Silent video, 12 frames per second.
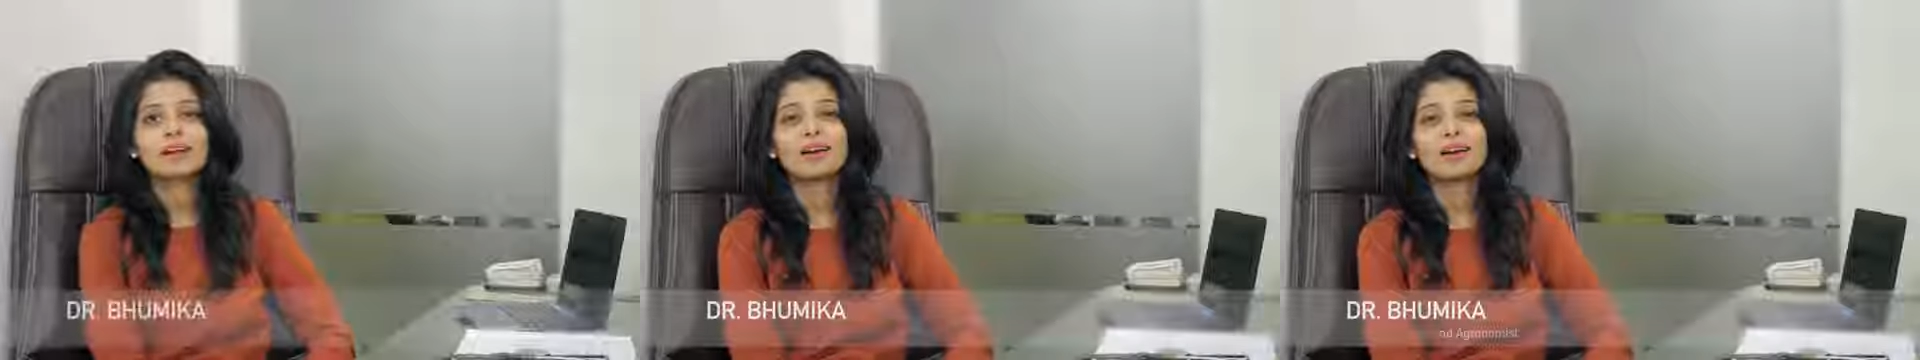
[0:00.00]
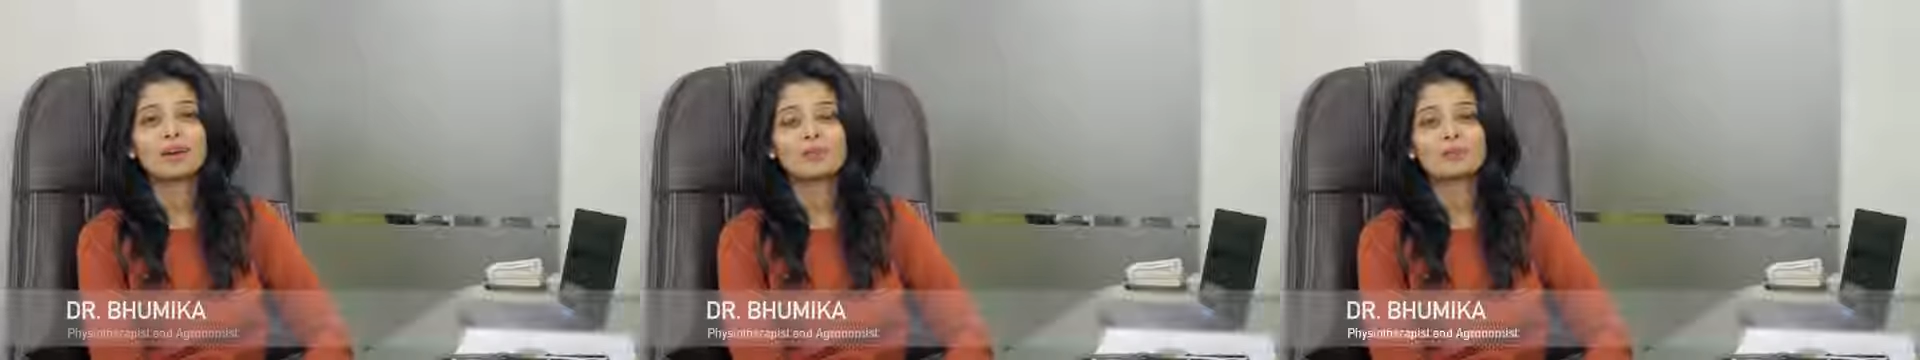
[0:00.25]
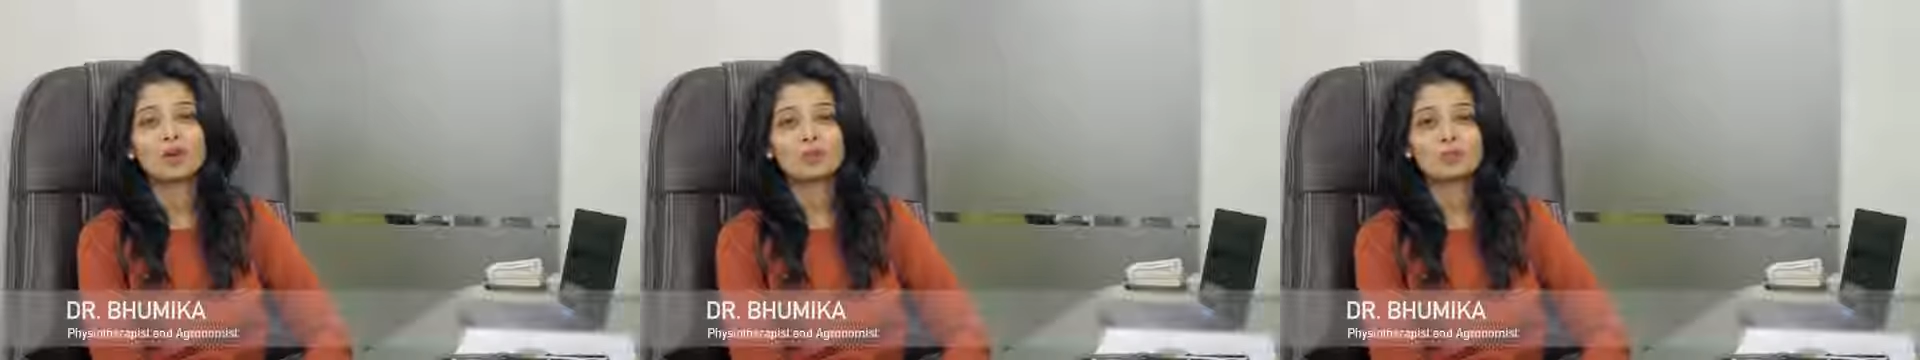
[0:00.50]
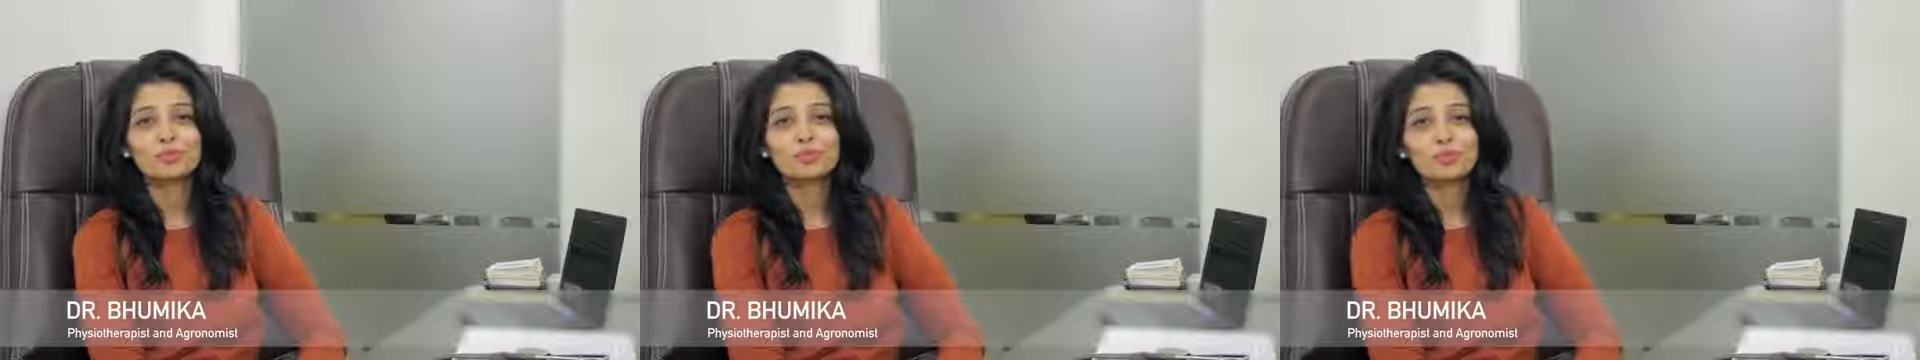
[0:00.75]
Hi, I'm
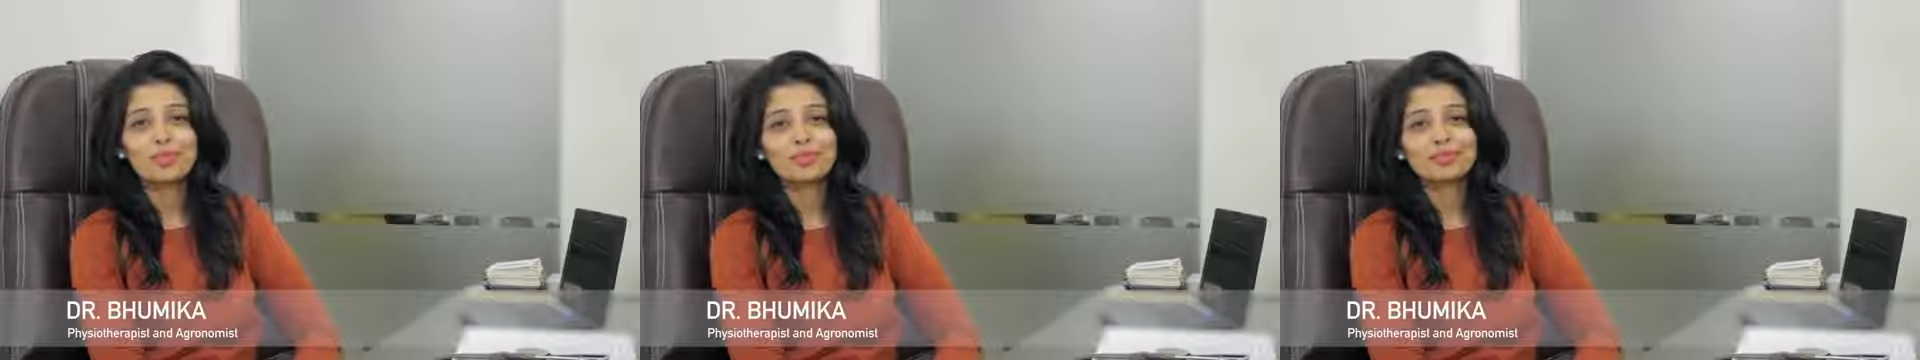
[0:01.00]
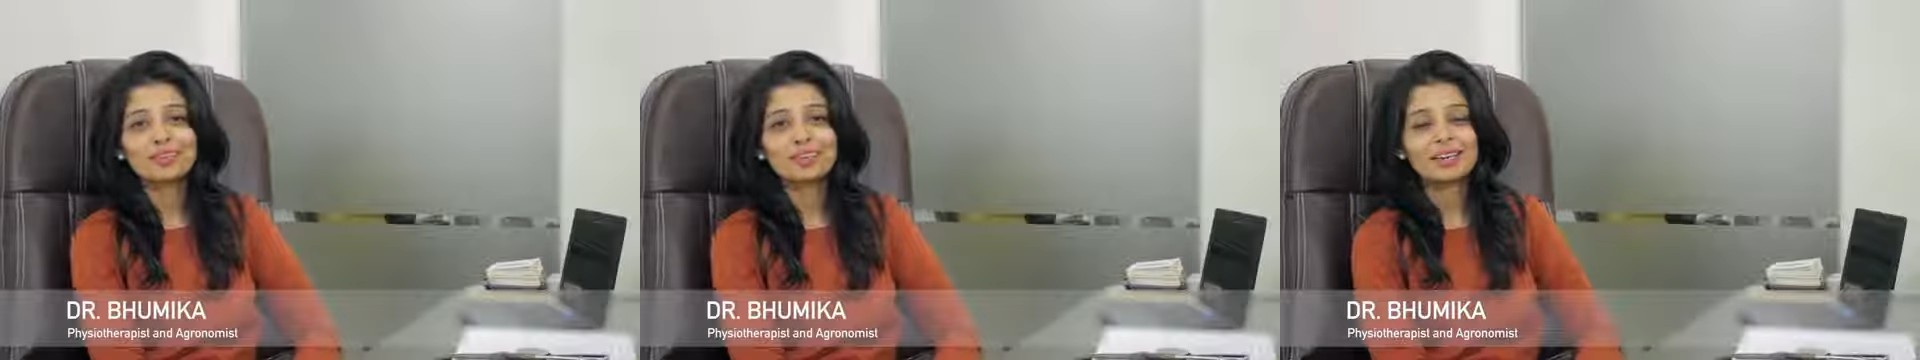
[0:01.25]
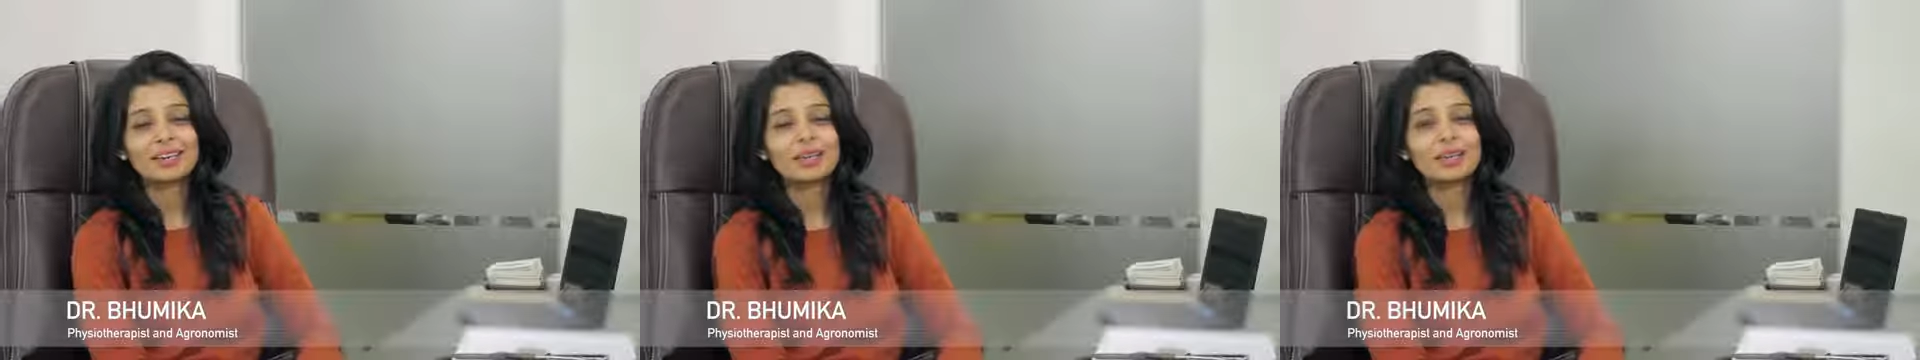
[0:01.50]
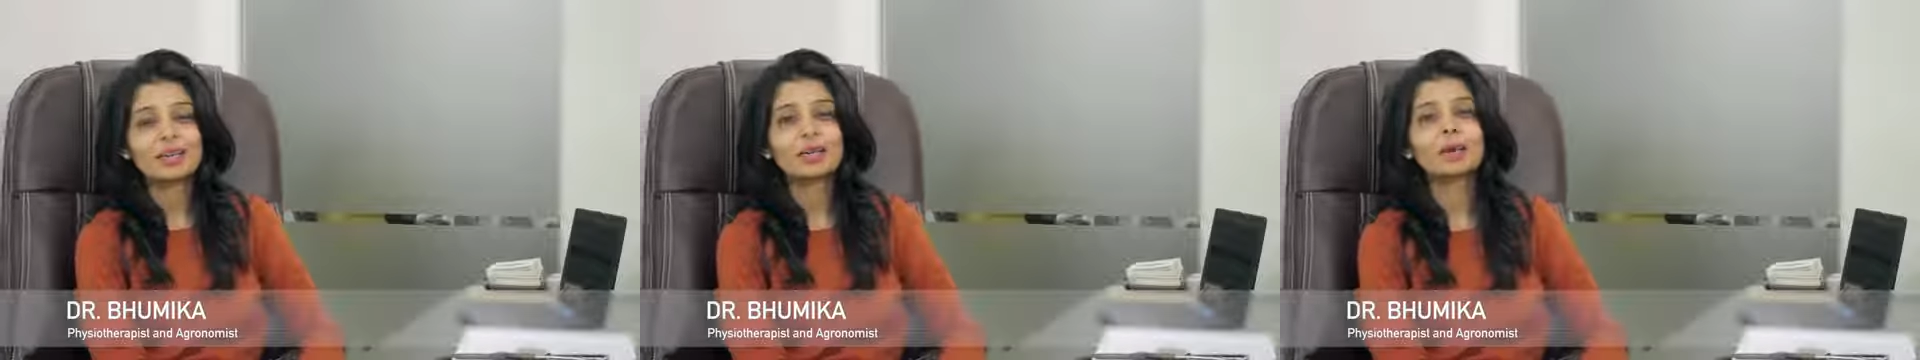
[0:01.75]
Dr. Bhumika
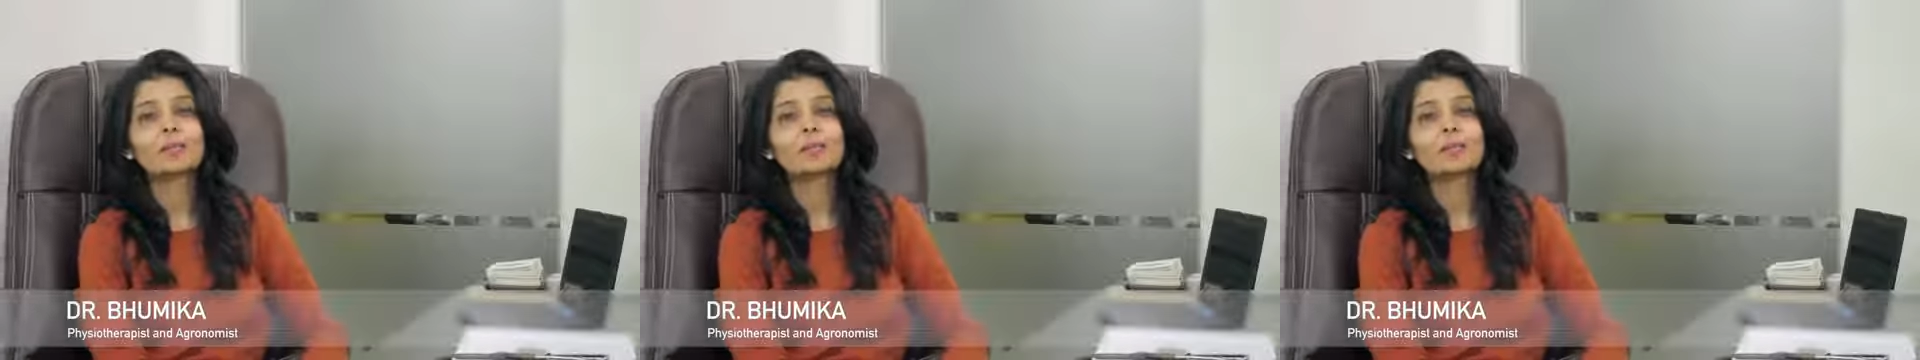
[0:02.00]
and